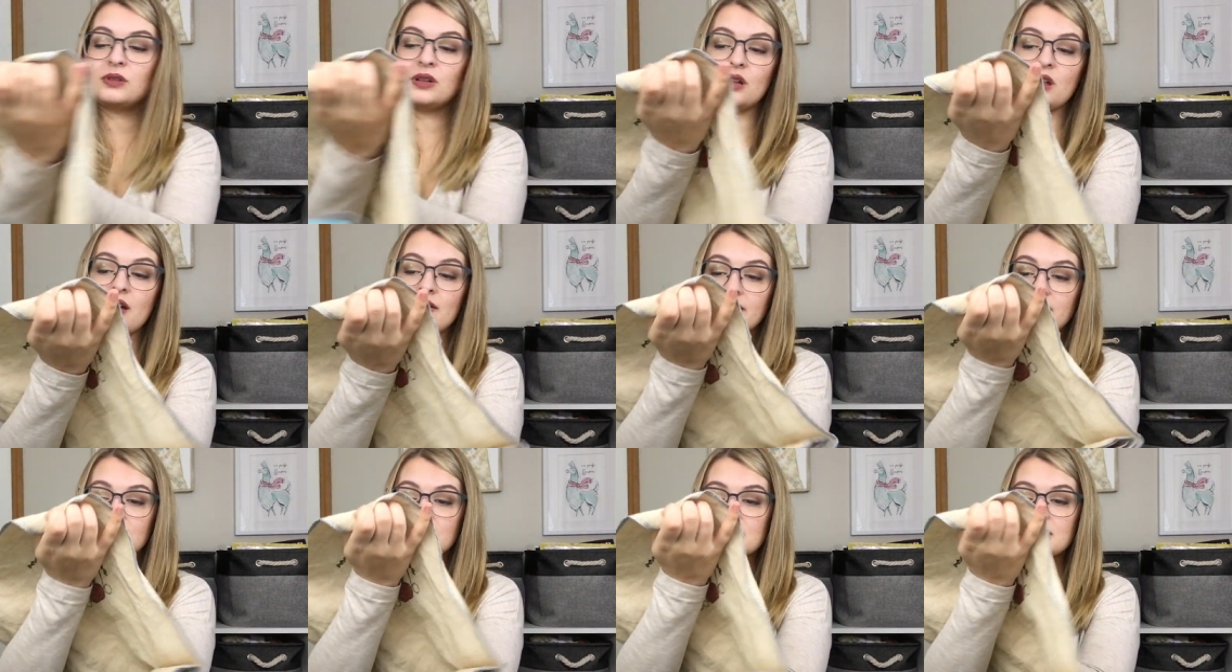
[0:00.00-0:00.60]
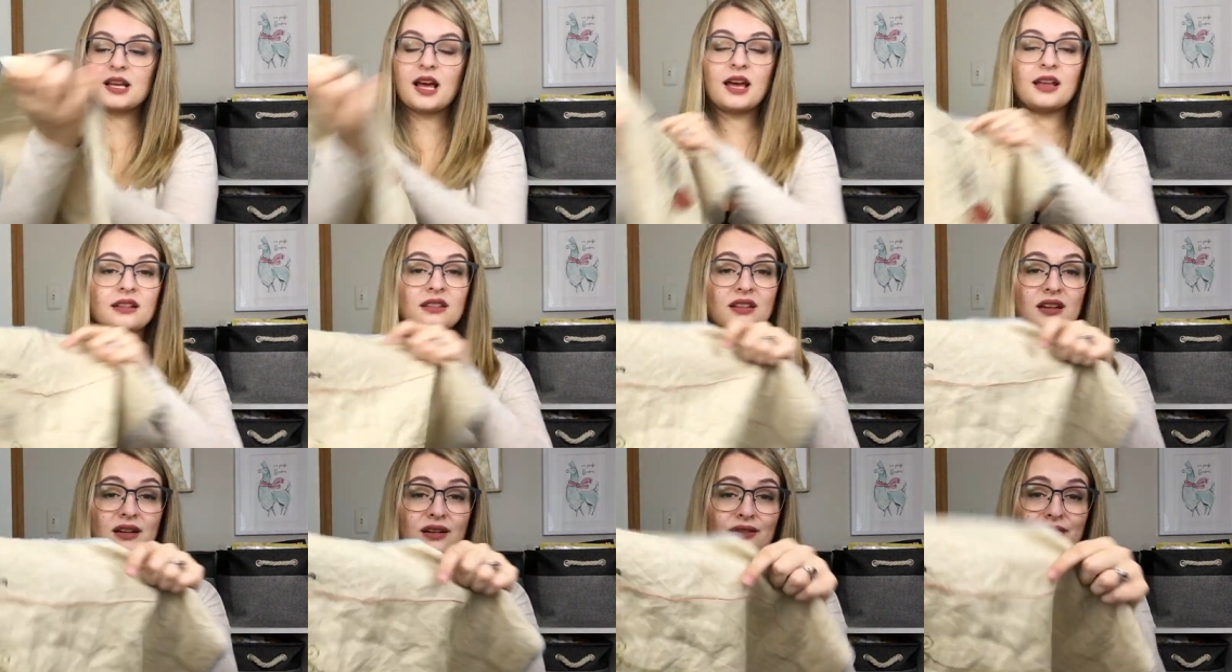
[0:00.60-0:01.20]
Love it. I
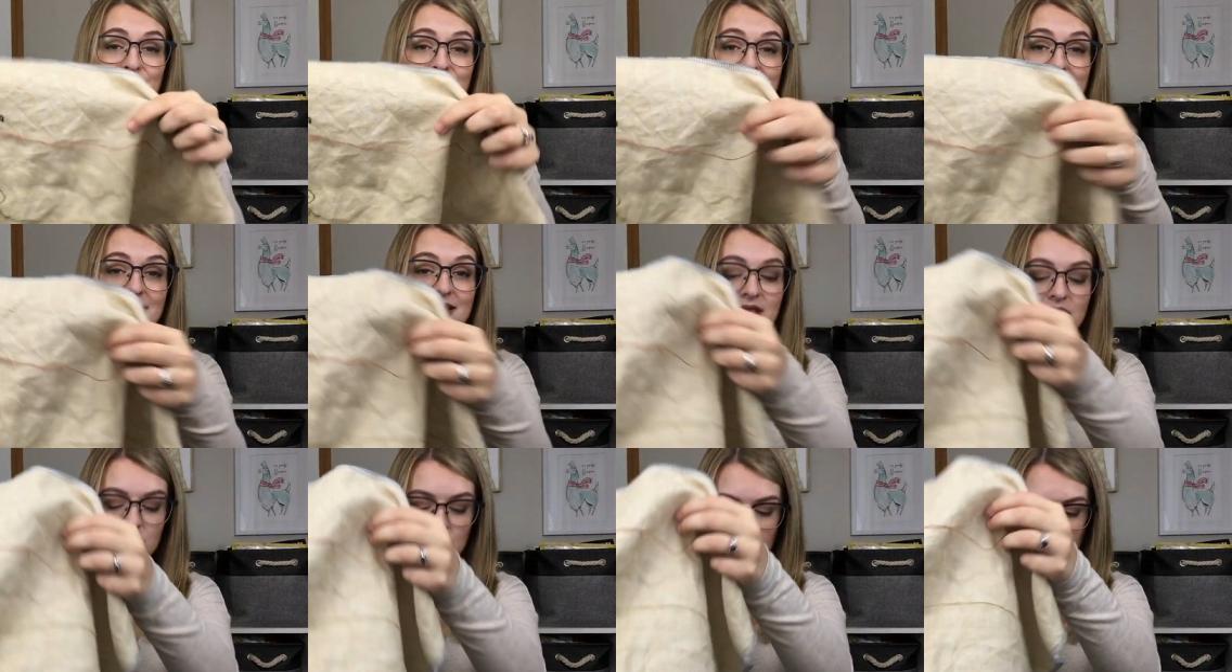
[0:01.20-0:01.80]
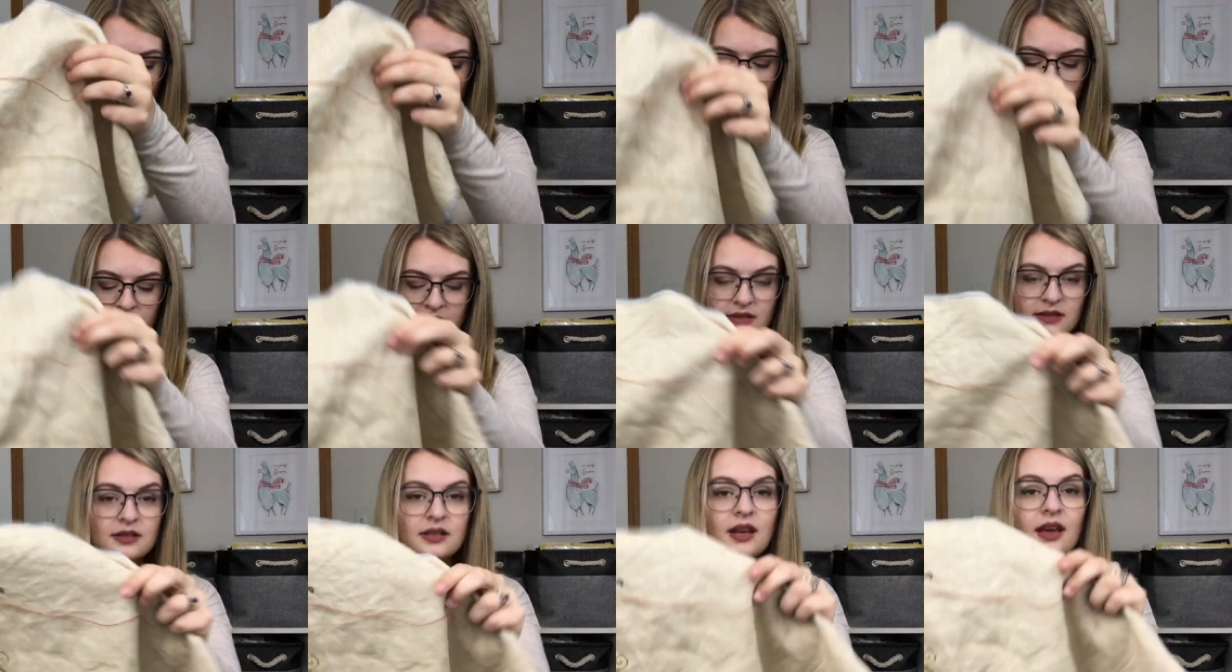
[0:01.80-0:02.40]
love stitching.
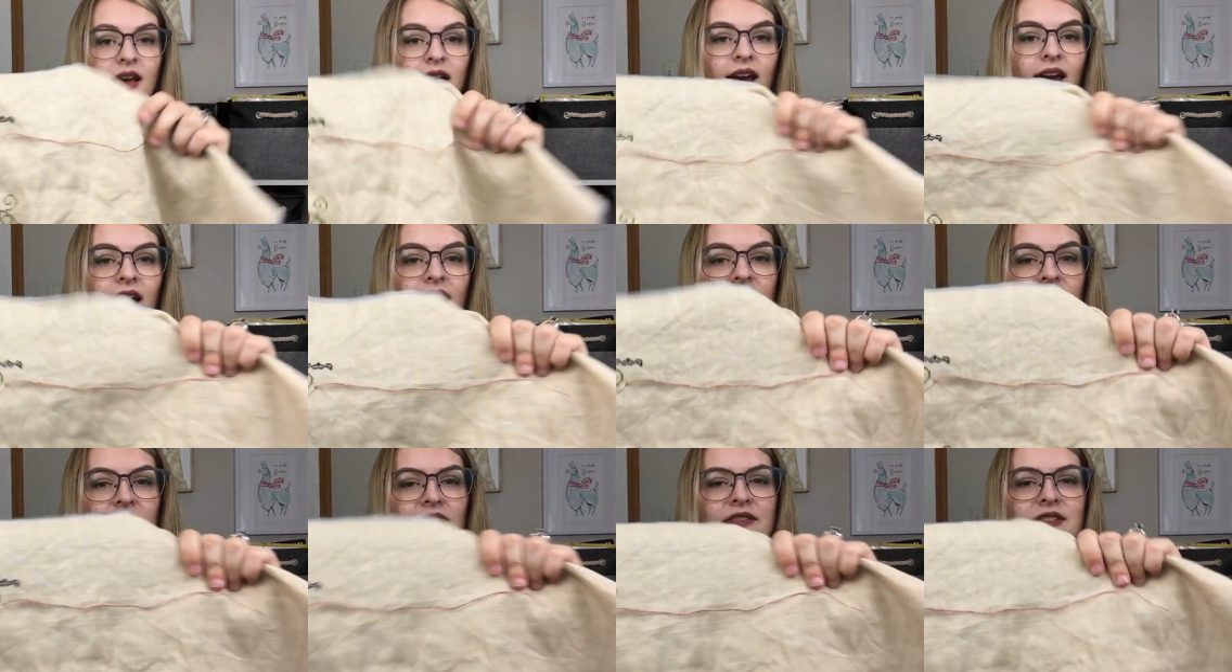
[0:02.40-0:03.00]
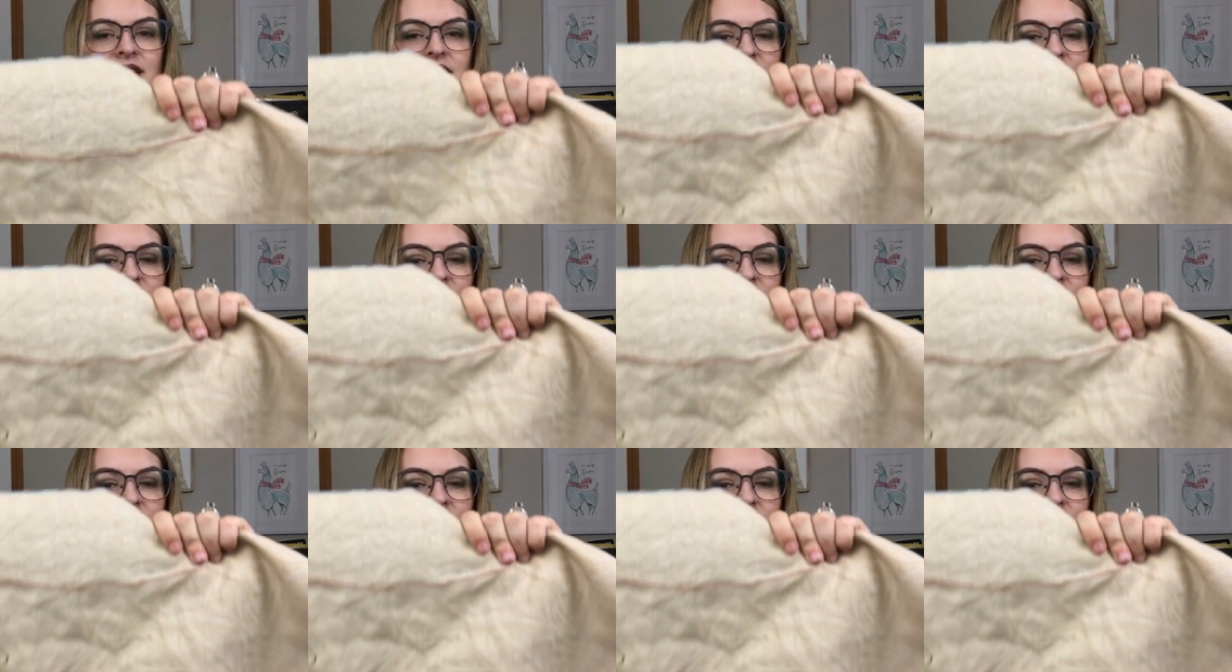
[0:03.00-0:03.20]
Oopsies. I love